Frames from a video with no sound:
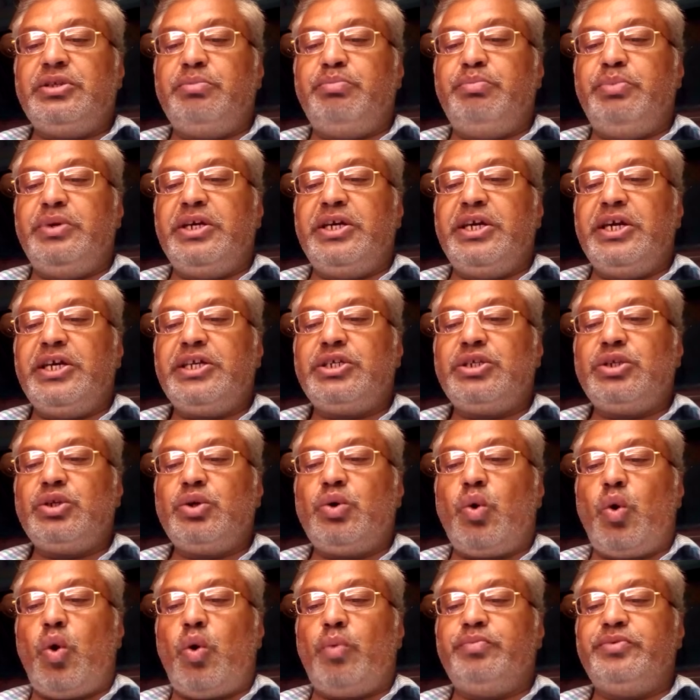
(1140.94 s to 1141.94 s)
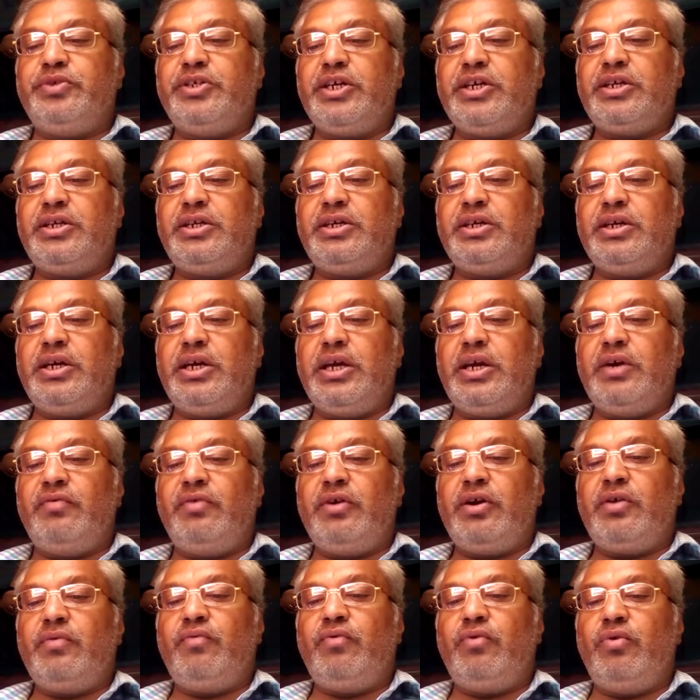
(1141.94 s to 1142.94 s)
the biggest object
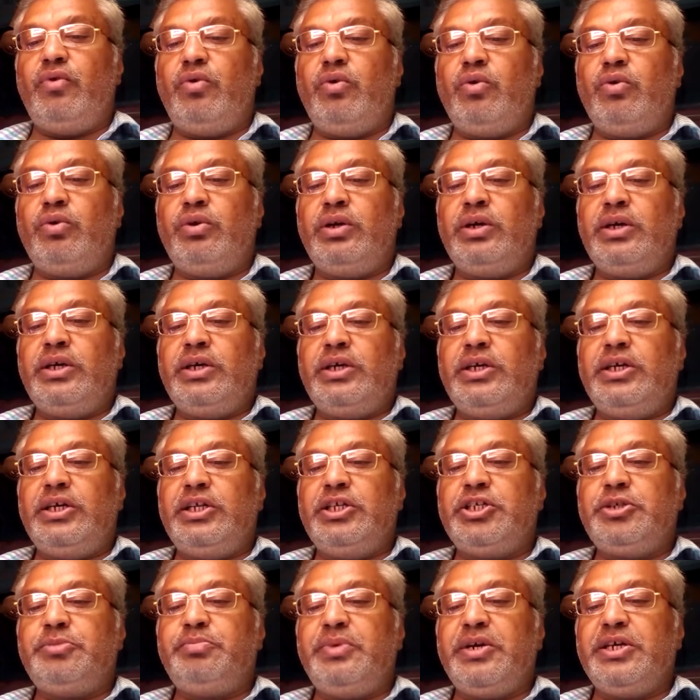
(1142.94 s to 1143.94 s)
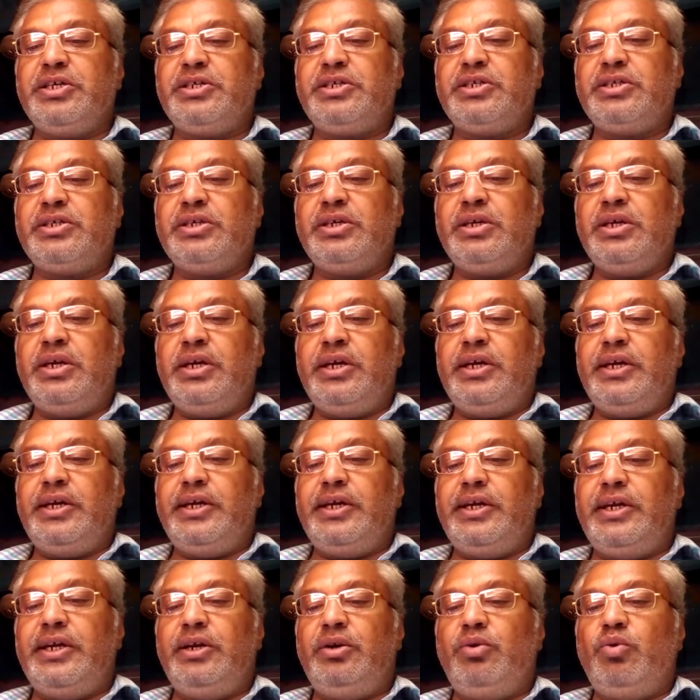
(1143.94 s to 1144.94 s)
ever flown in space.
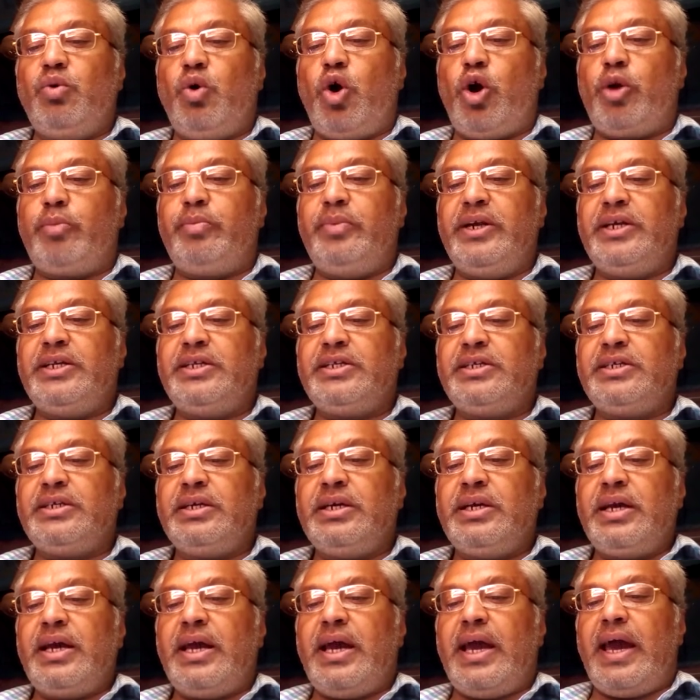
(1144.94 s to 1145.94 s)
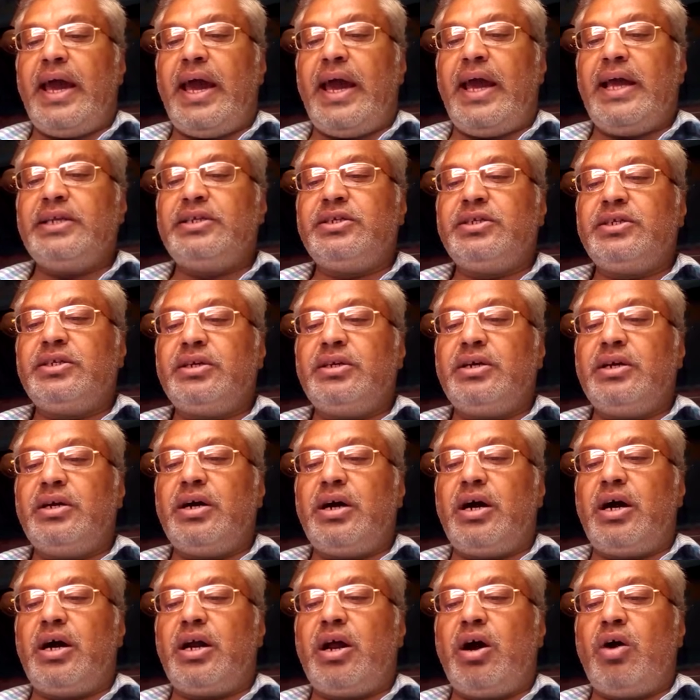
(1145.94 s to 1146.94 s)
It orbits as
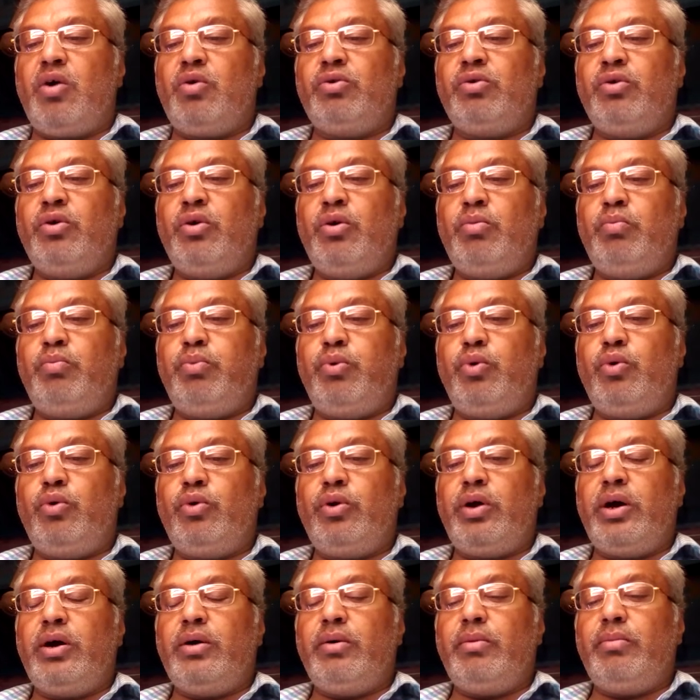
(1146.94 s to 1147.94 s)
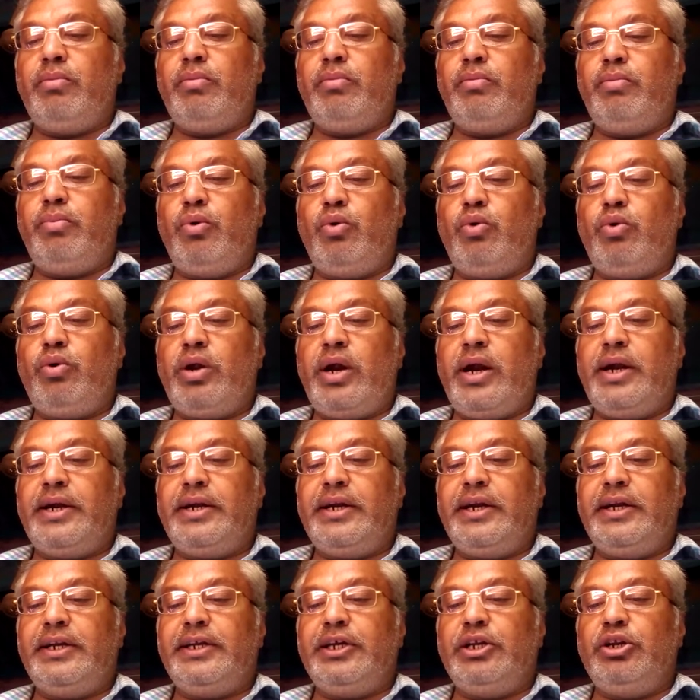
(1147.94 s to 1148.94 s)
around
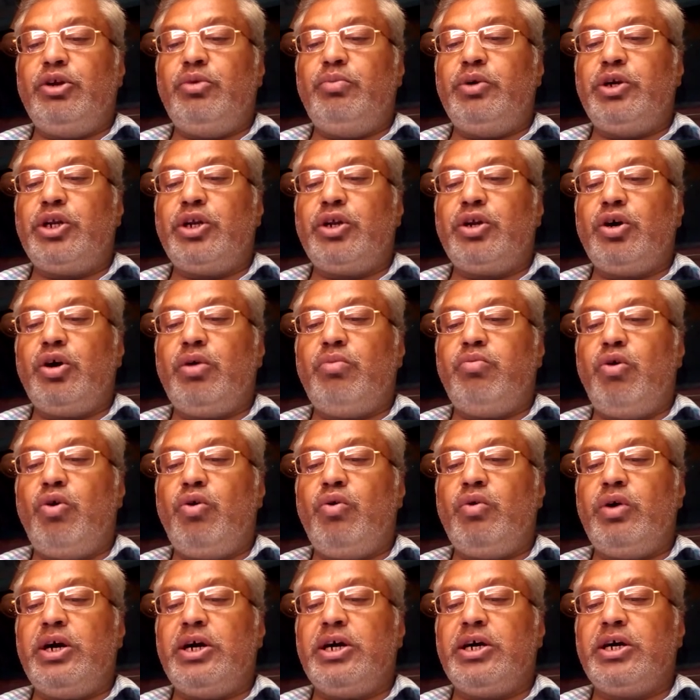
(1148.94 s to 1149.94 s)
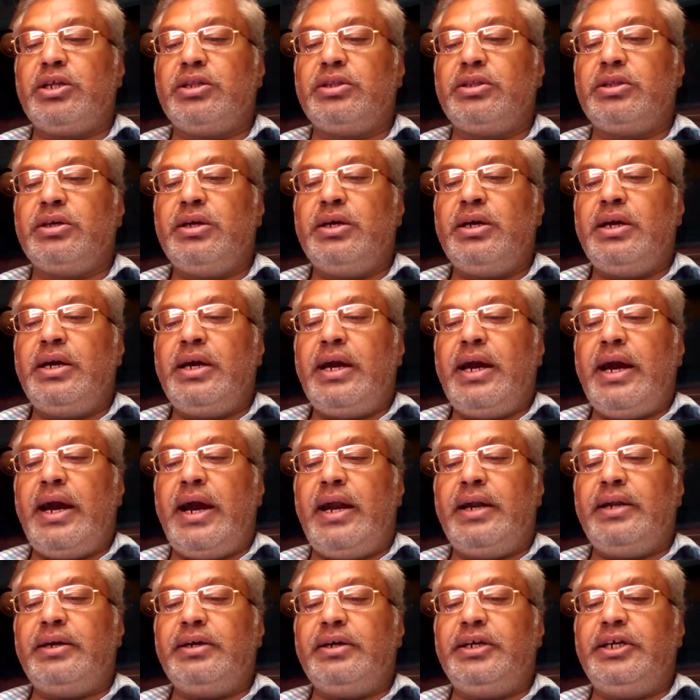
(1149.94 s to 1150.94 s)
400 kilometers above Earth,
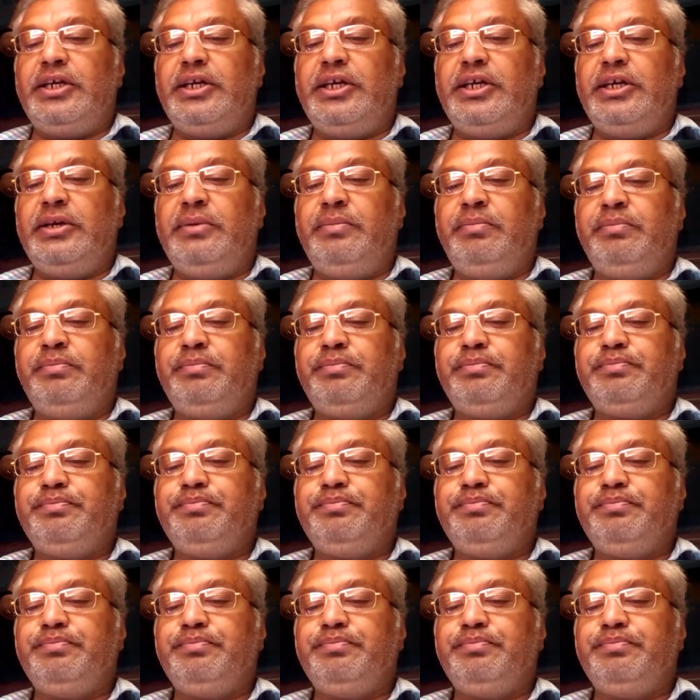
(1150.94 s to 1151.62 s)
and a team